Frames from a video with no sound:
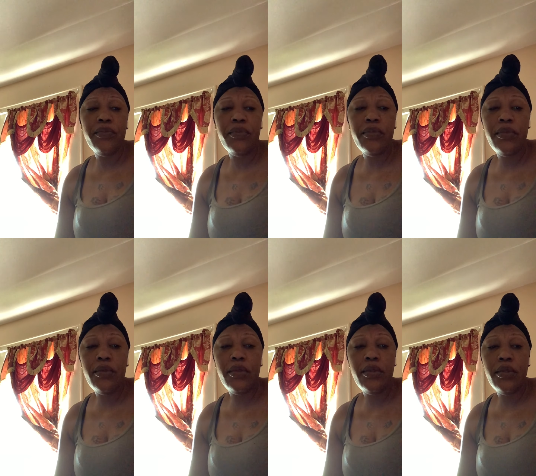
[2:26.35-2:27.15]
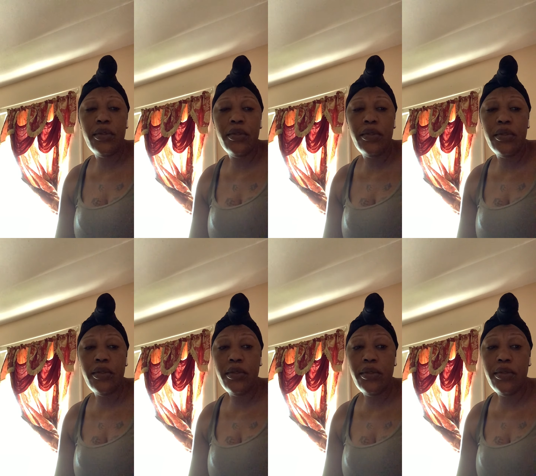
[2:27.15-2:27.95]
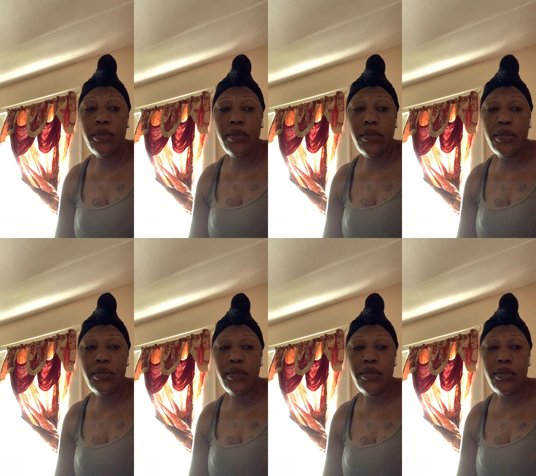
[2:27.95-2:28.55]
Nobody speaks.